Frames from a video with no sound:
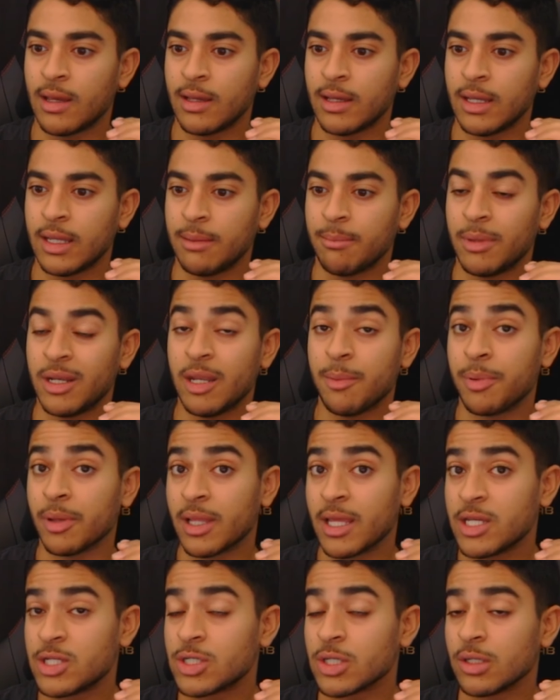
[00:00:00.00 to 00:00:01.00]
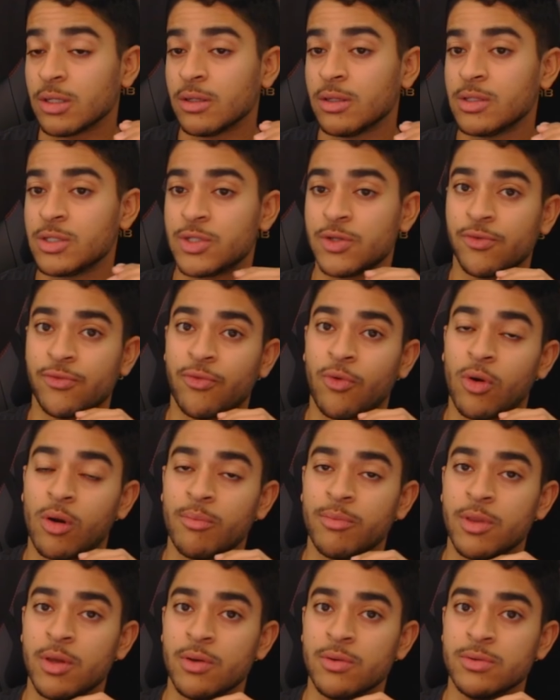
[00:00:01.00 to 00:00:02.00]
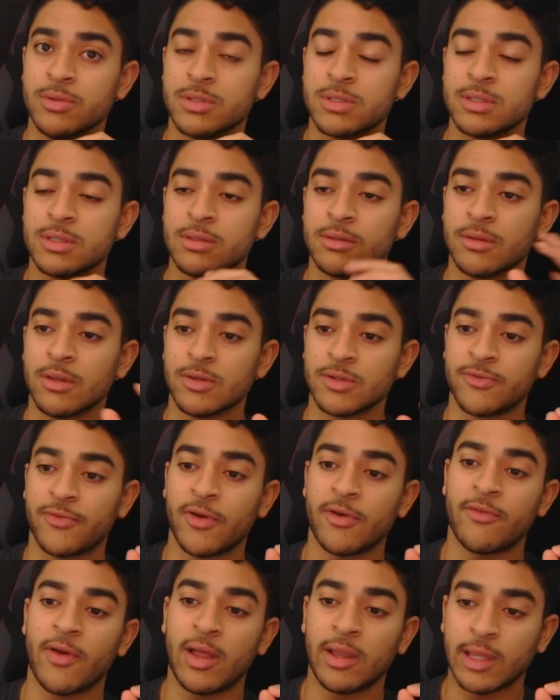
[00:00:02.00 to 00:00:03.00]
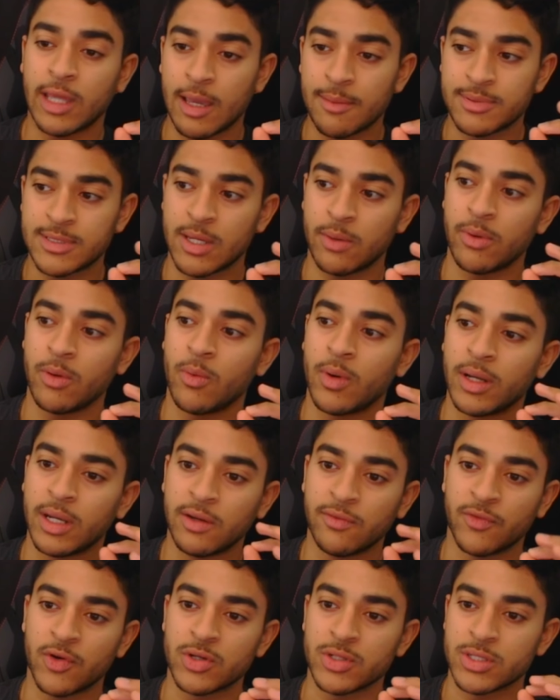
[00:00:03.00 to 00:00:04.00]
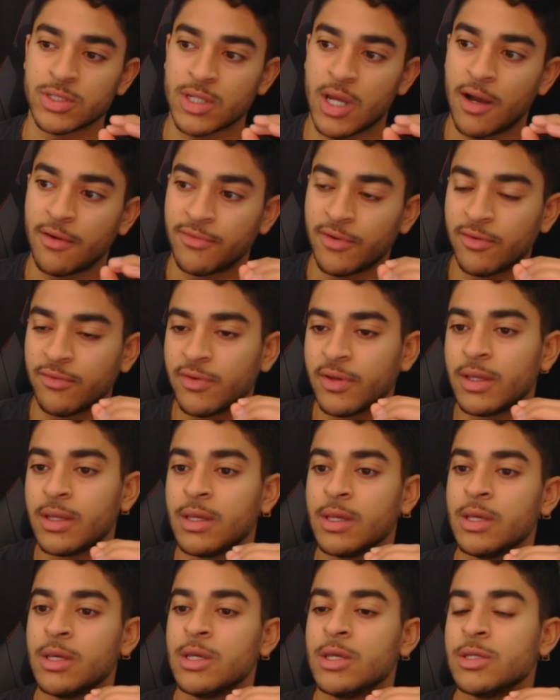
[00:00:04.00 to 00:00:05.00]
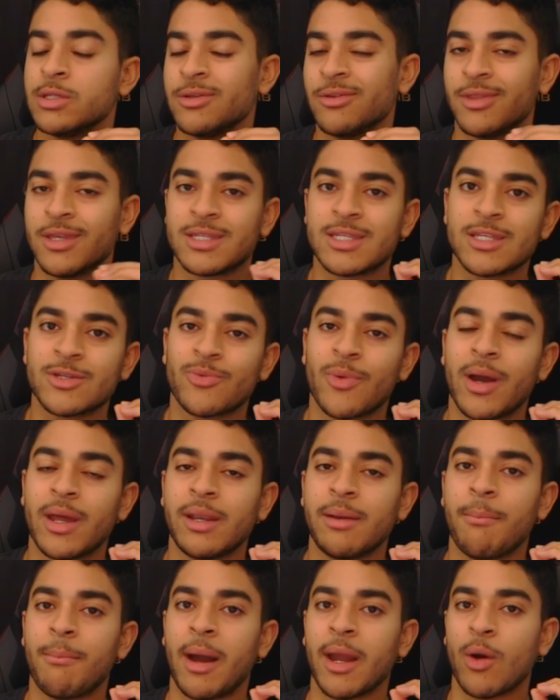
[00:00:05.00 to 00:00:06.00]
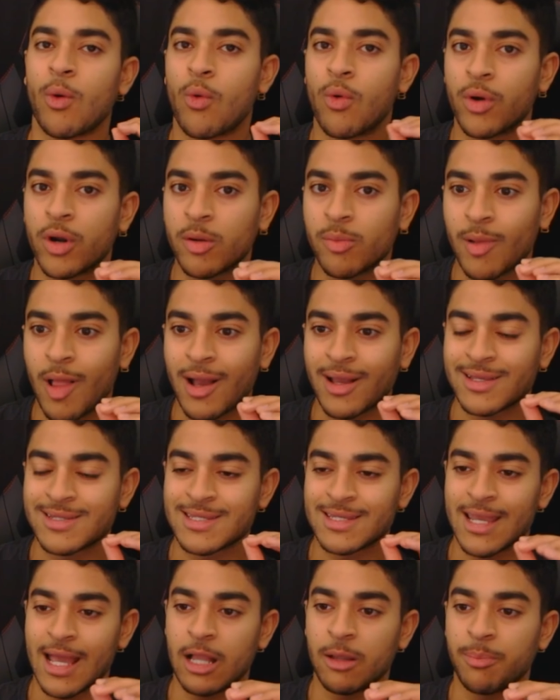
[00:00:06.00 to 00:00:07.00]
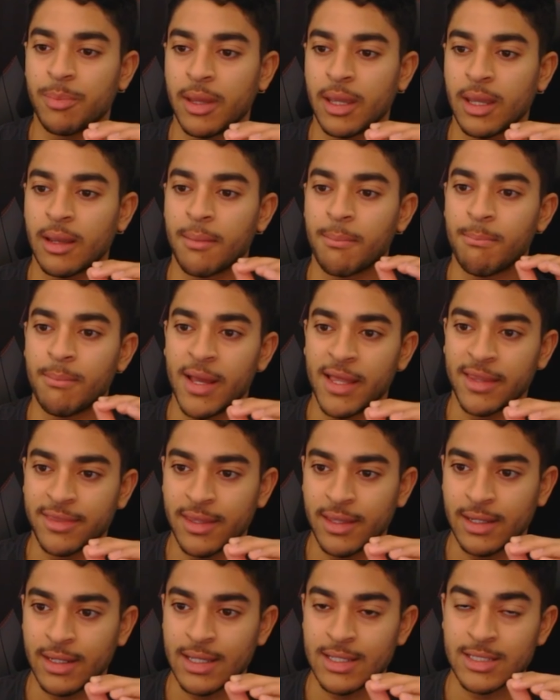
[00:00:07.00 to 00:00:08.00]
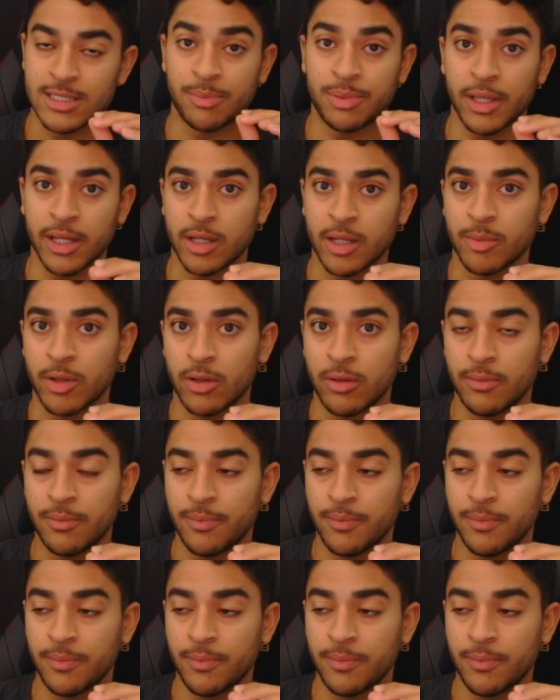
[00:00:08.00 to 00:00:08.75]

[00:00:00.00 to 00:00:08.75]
in manipulation to form those fair value gaps that we want inversions off of. So this is when my order block scalping method is applicable.